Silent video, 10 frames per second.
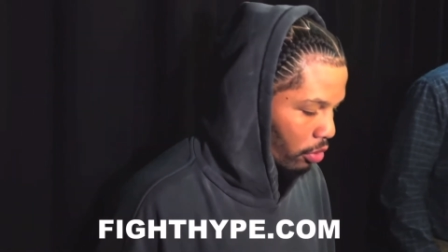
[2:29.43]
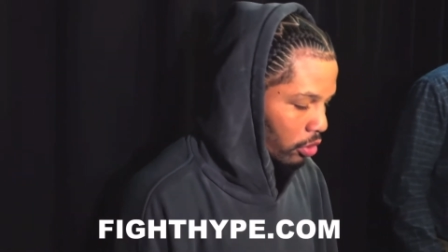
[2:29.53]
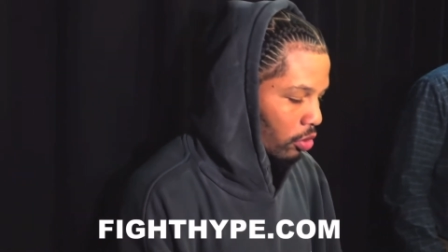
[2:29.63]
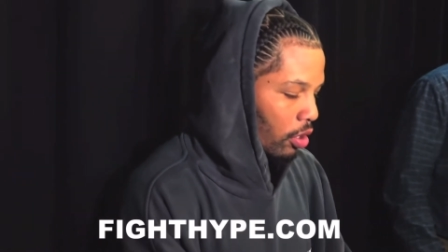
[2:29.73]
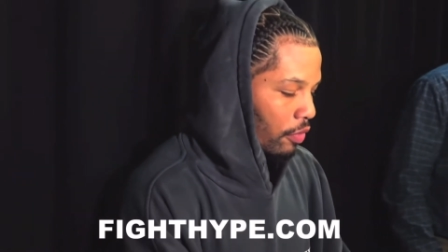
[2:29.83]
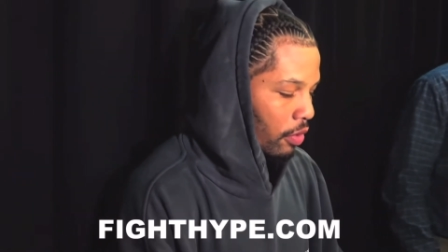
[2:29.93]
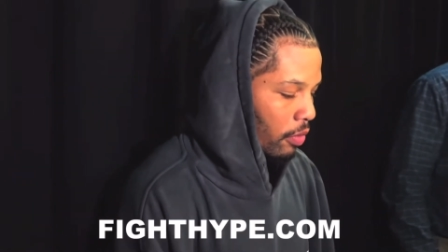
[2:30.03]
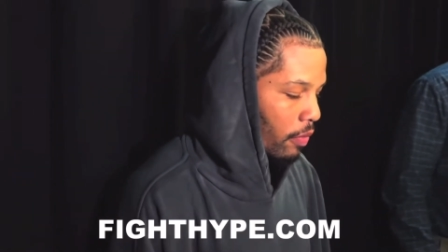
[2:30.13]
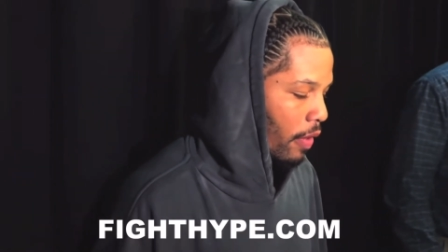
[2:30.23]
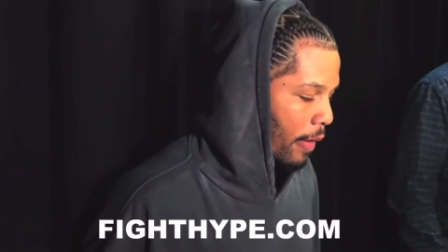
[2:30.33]
more so of
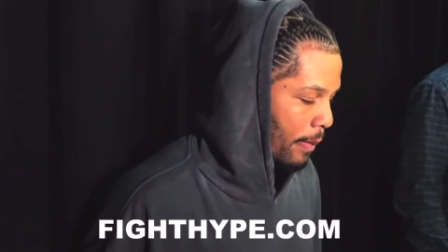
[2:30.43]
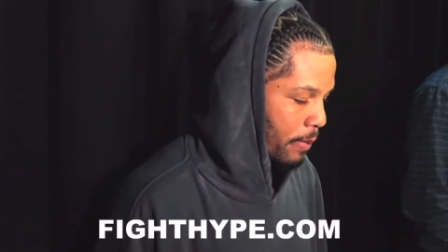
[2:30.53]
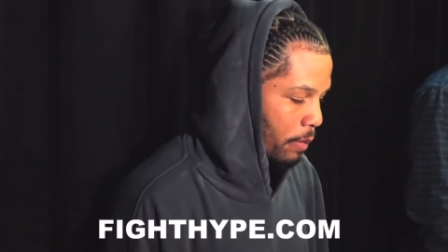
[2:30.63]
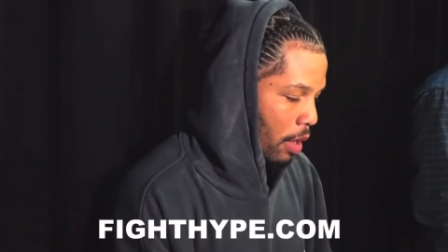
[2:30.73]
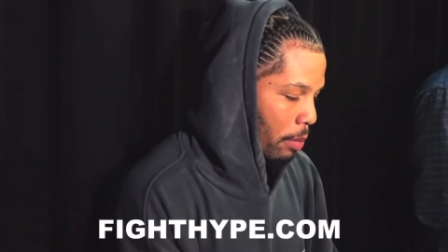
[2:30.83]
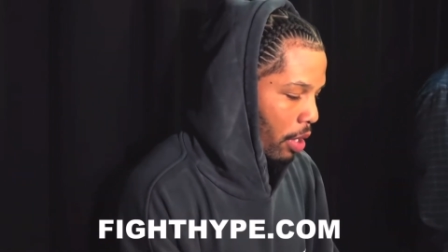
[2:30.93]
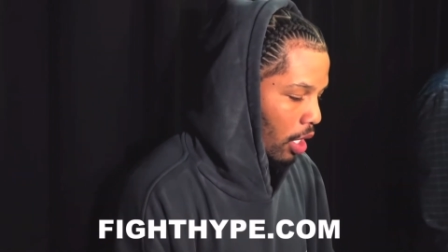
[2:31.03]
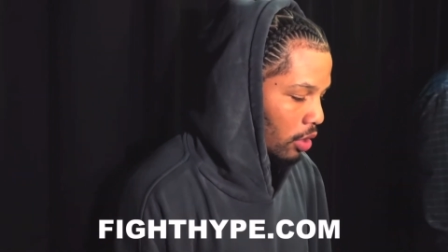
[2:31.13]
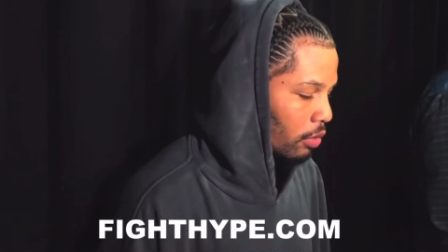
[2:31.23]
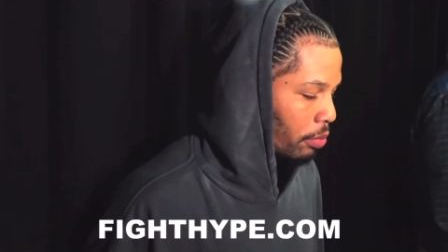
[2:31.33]
a, a, um, a
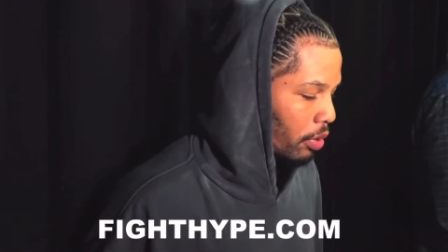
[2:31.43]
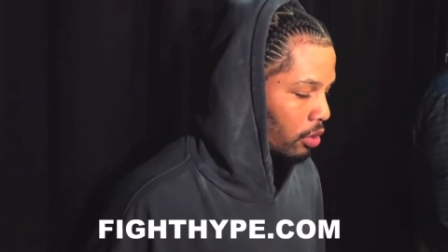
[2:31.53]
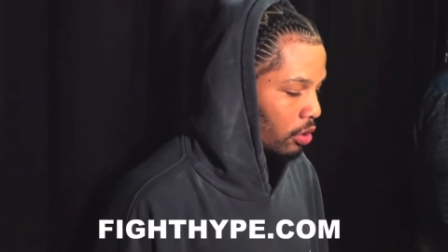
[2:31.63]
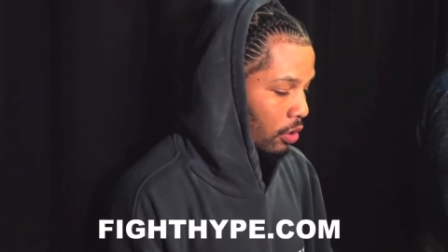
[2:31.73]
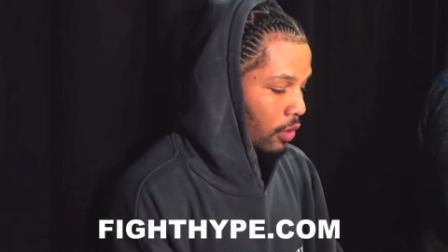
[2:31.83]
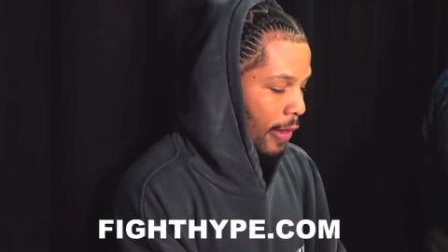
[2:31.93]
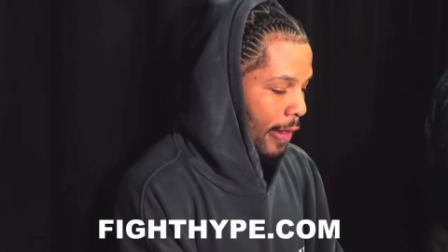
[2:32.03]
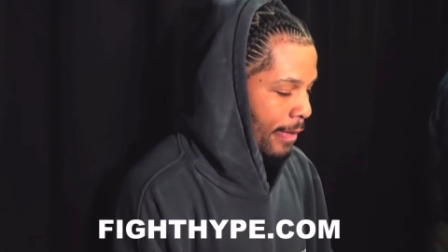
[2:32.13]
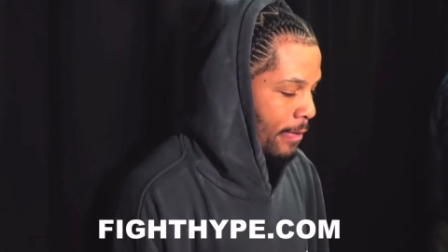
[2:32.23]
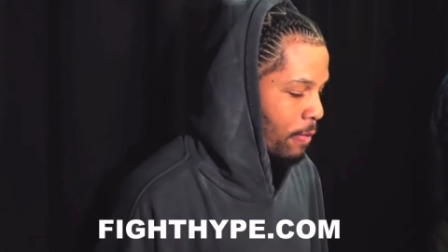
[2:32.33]
boxer puncher.
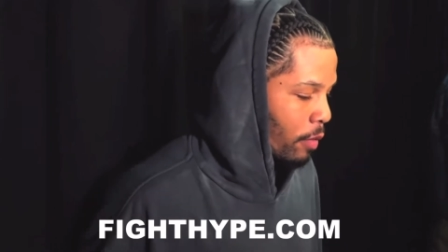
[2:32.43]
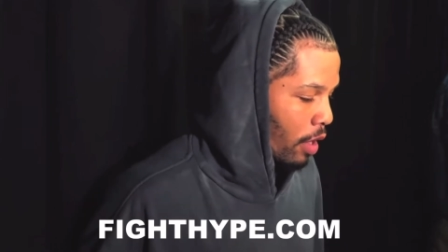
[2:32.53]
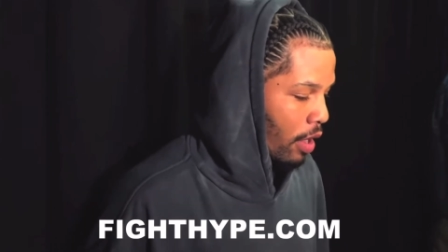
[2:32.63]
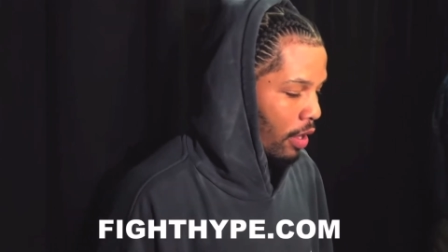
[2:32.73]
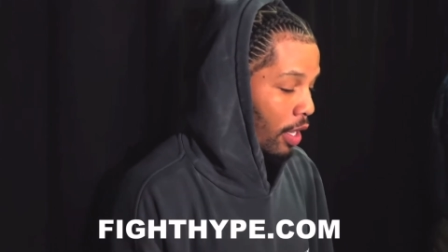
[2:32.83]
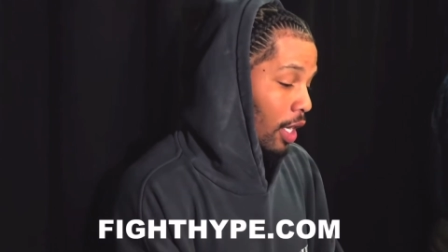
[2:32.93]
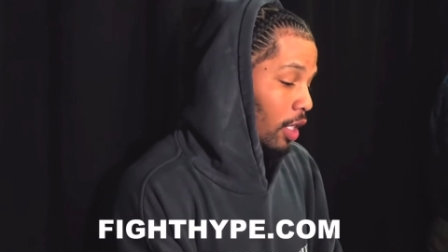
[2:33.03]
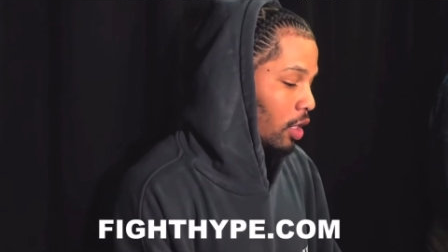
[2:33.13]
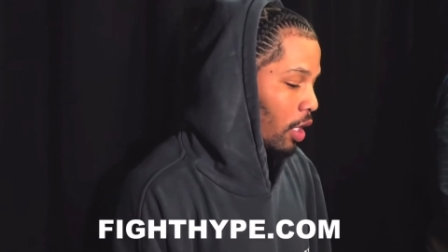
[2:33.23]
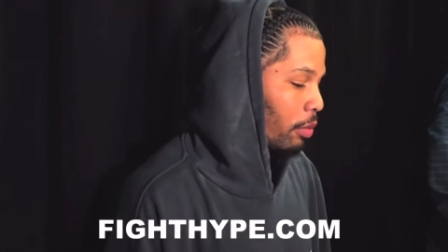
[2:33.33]
Like
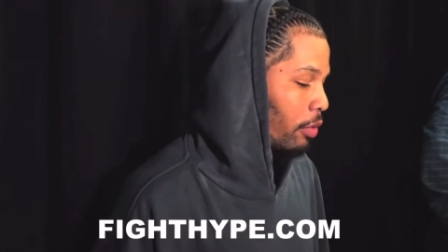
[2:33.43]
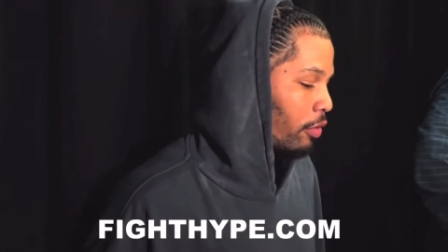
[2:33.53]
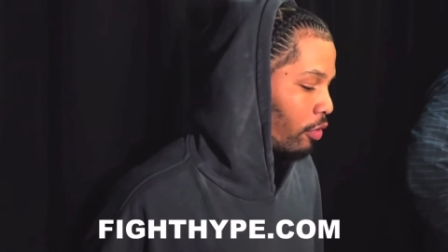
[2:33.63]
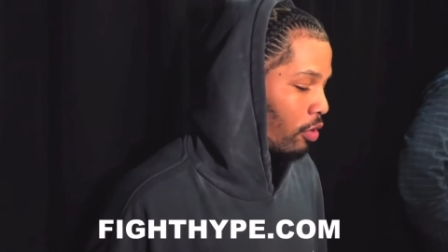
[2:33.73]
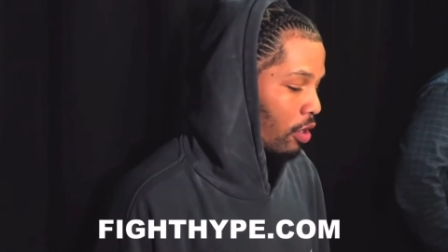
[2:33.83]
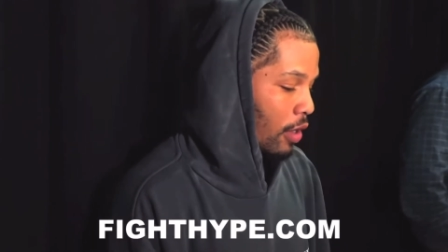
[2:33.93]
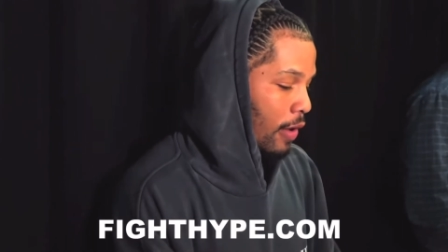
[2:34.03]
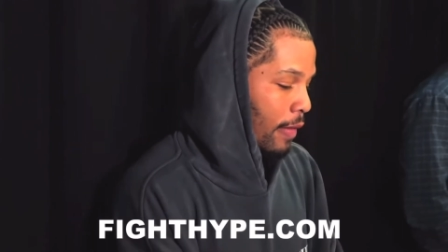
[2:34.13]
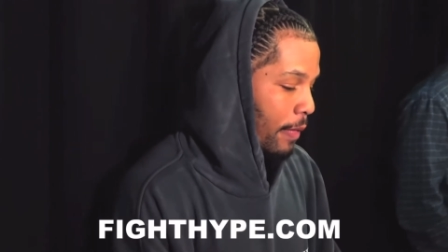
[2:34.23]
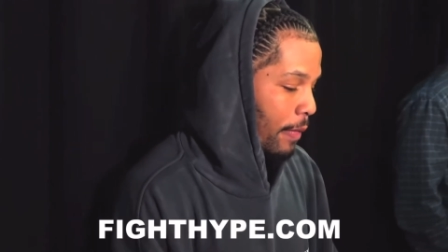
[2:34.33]
I said before,
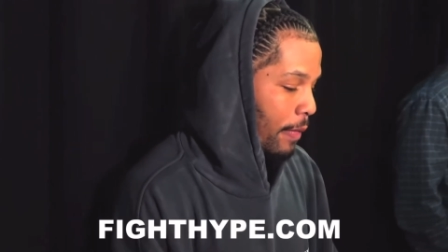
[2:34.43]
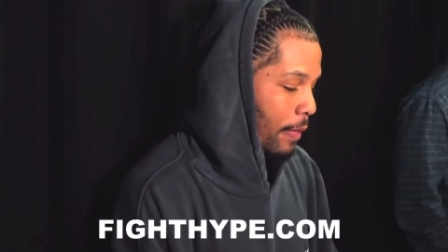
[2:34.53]
um,